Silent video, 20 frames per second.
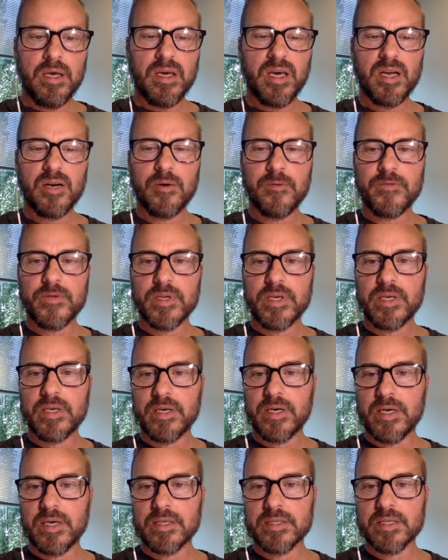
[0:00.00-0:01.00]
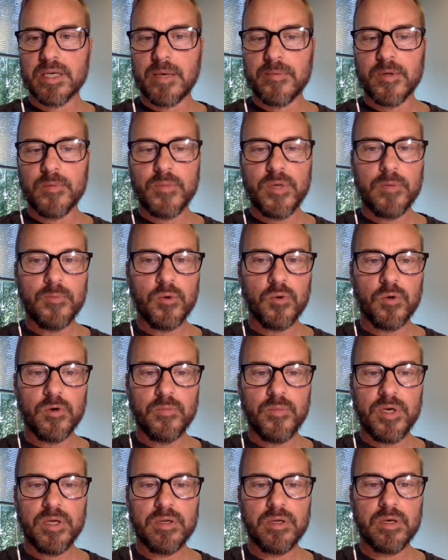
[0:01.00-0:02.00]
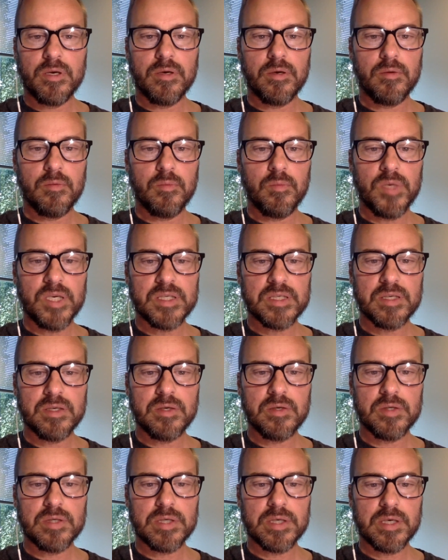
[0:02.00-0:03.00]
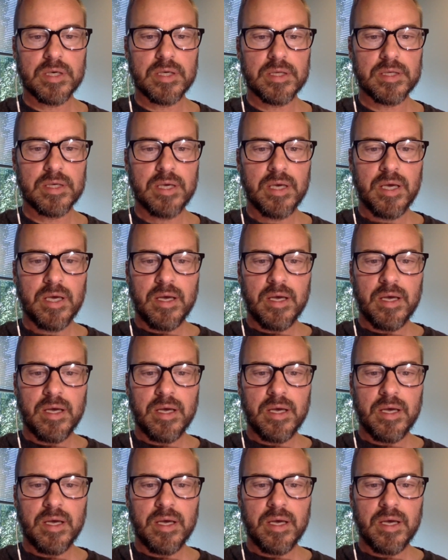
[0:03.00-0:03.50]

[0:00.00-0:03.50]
and hopefully stop the people who have been misusing it.